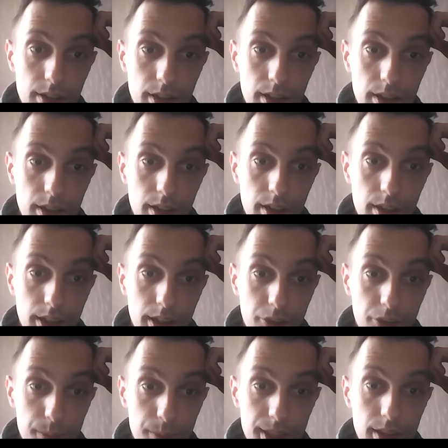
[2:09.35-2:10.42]
an
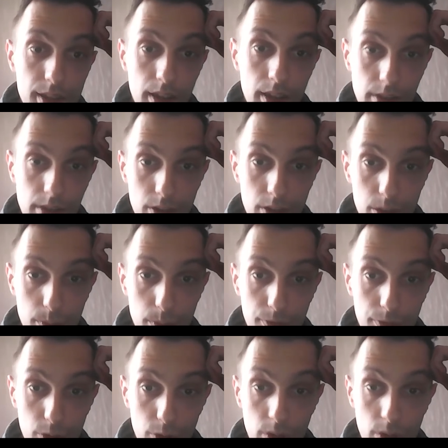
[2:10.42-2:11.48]
FPT algorithm
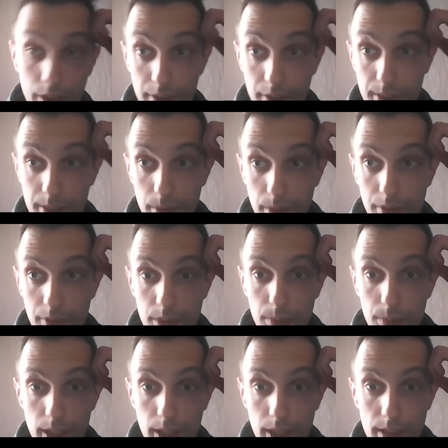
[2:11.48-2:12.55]
for graph isomorphism
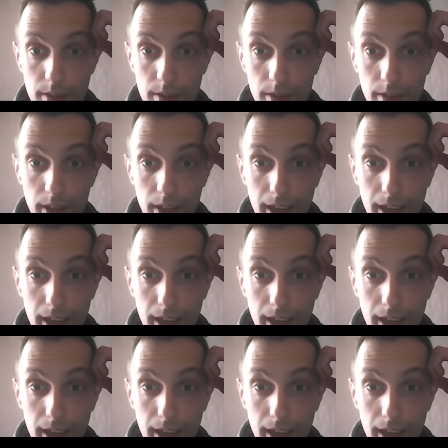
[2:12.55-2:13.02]
testing,